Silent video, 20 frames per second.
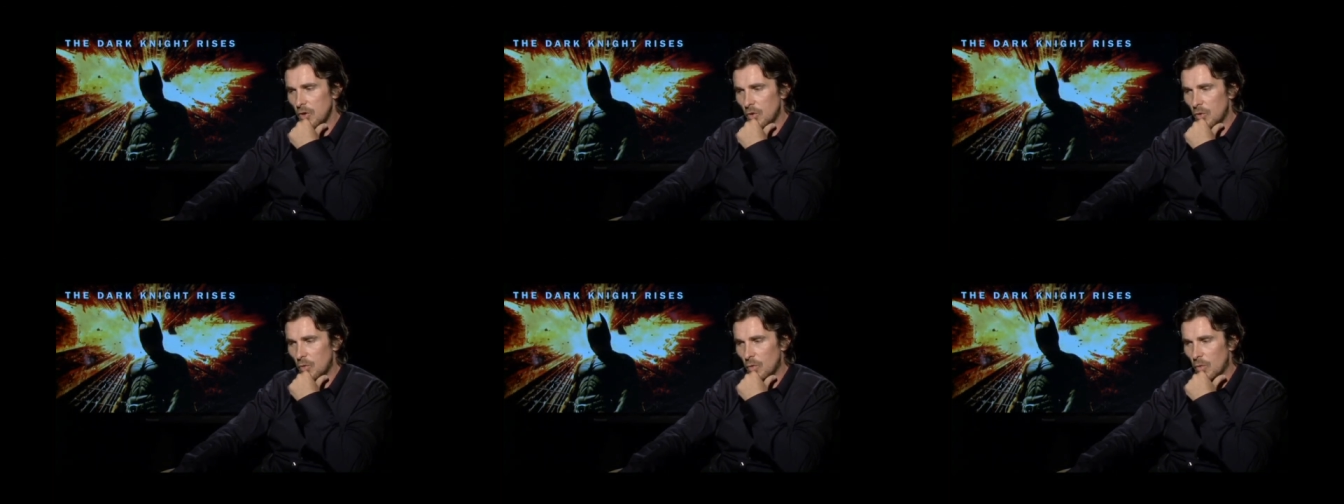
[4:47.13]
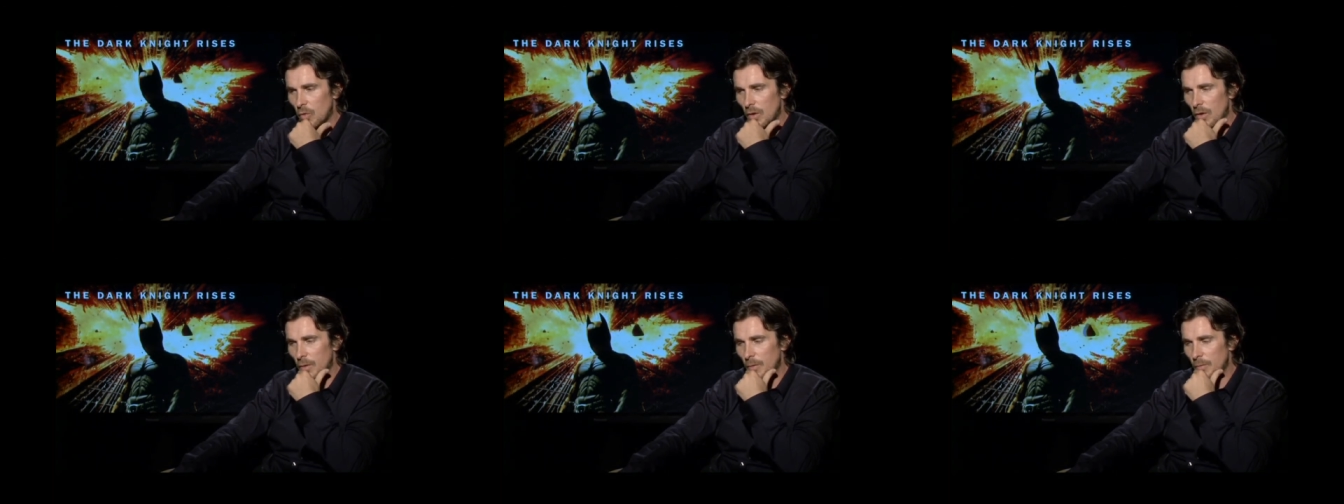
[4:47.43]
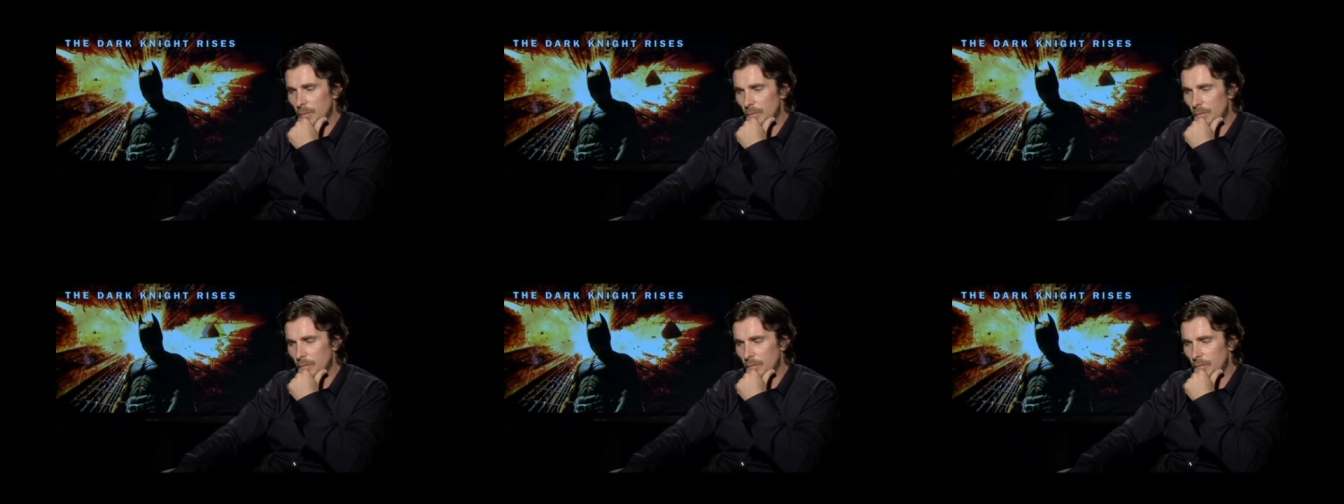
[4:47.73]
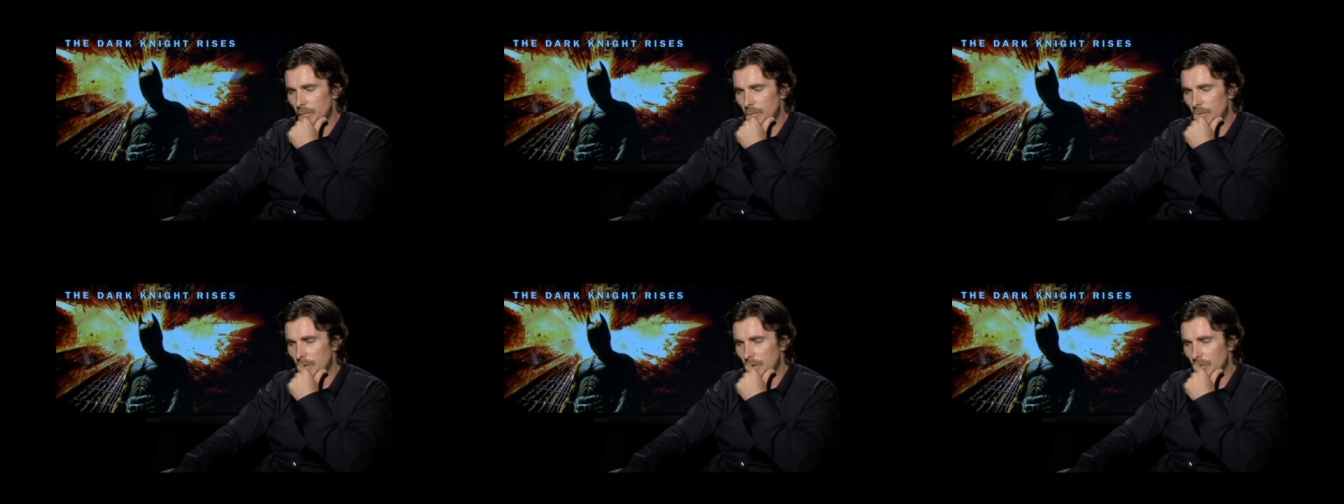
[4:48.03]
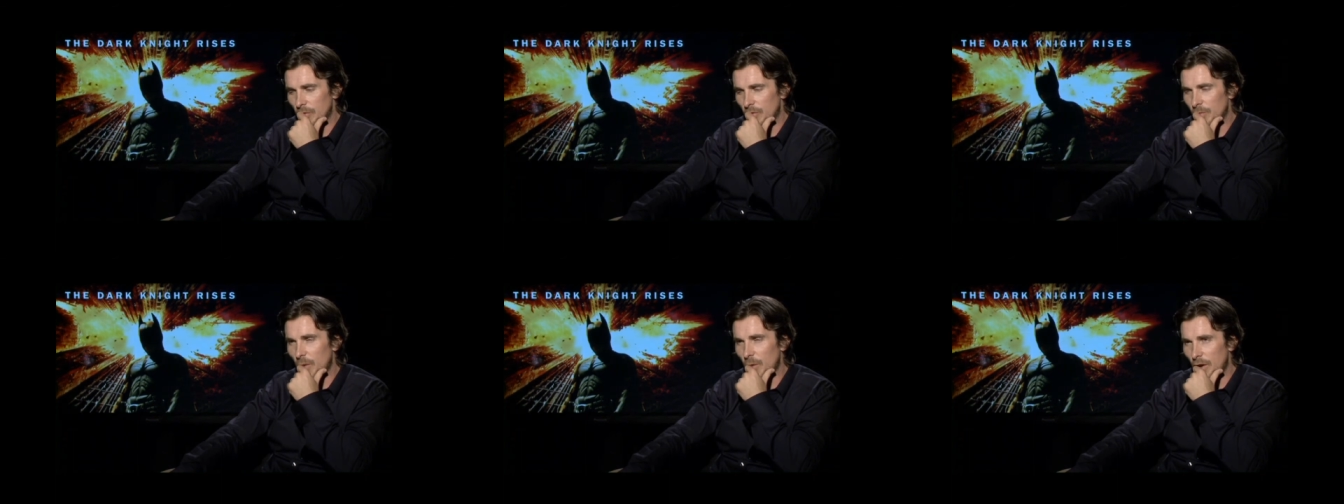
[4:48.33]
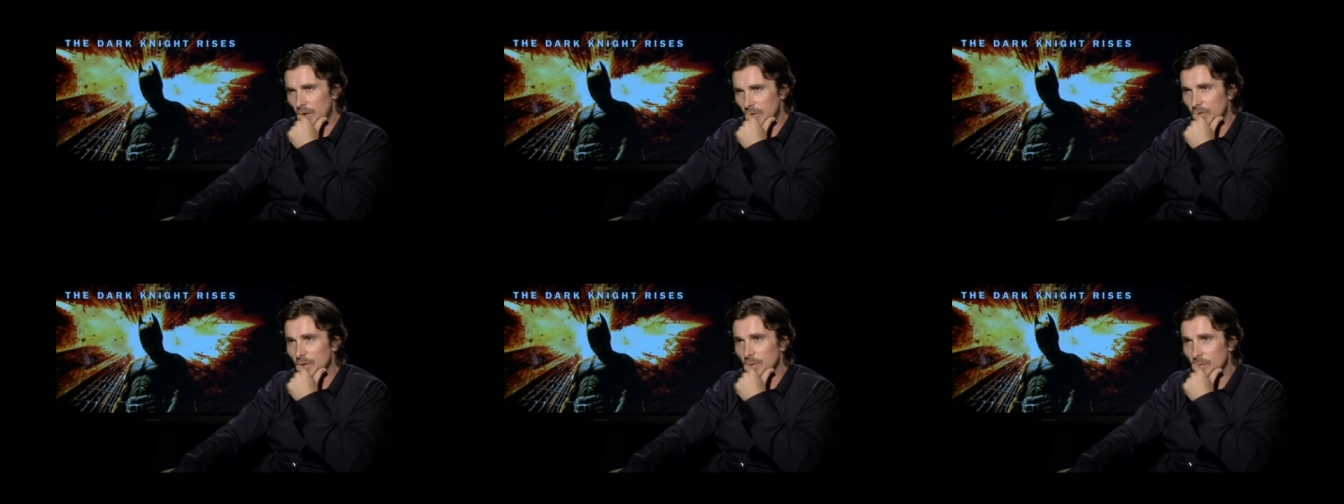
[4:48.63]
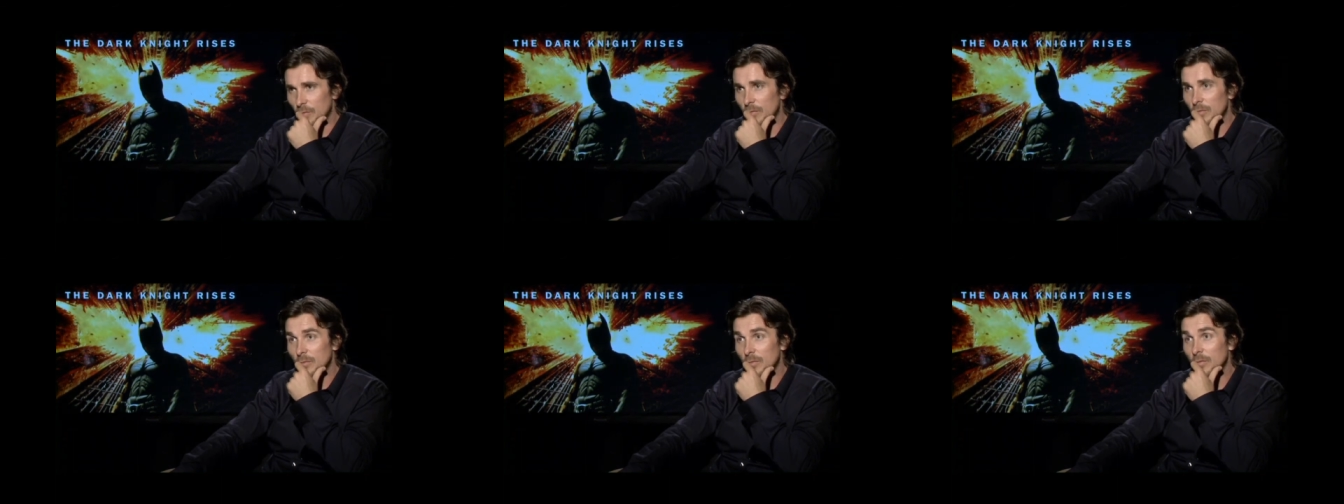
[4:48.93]
who um, inspires
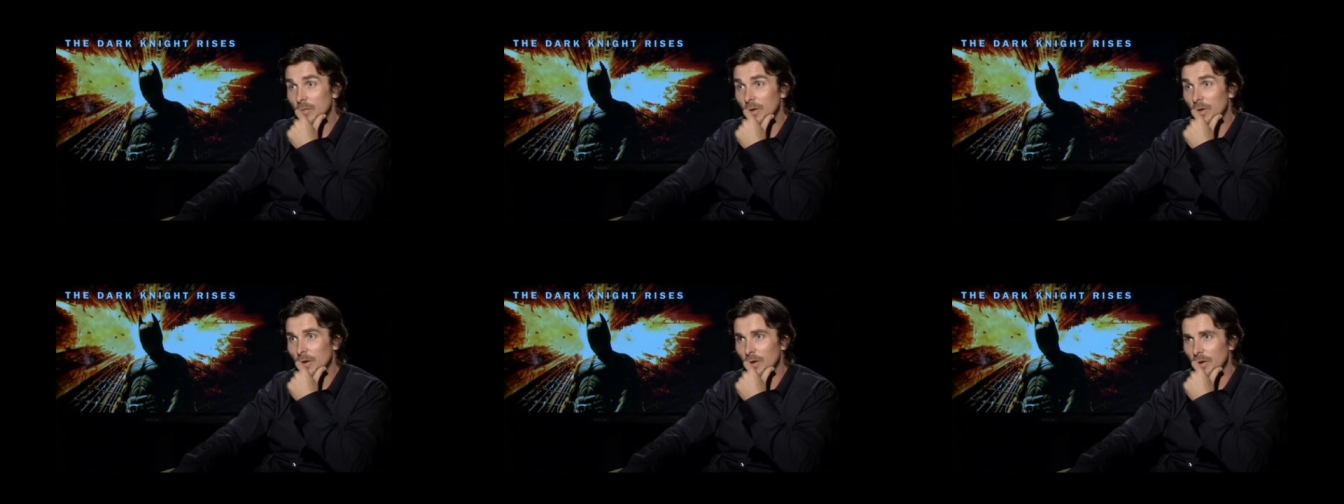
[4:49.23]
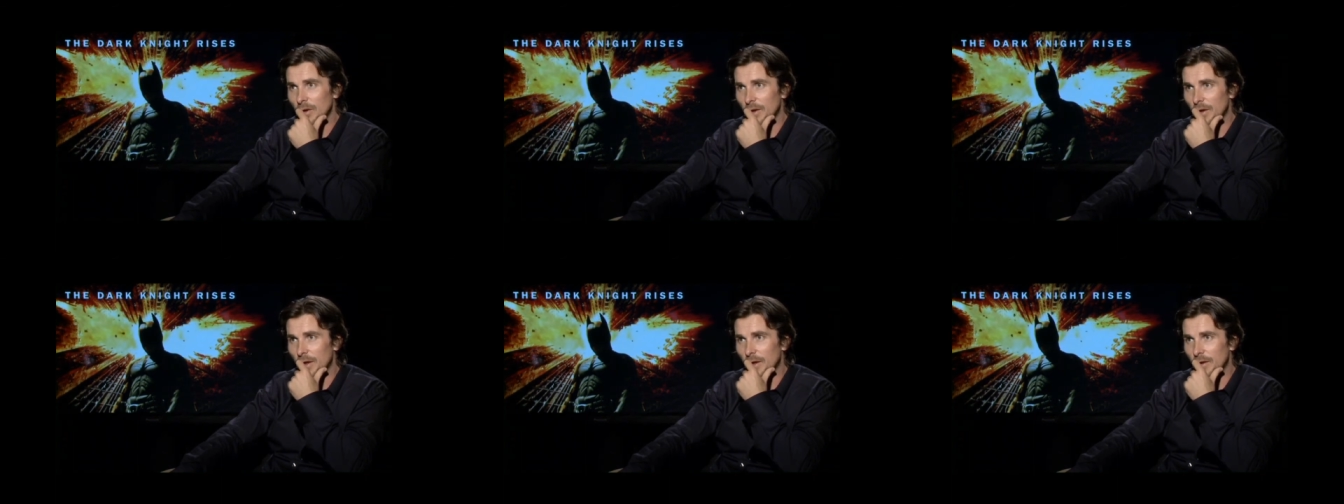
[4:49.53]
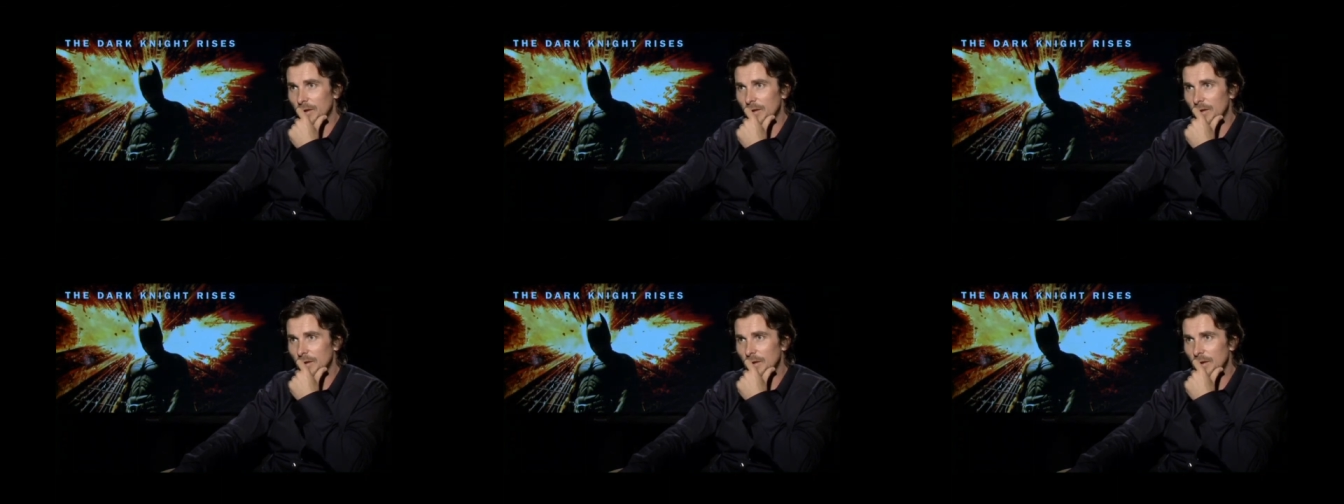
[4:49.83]
him uh, again,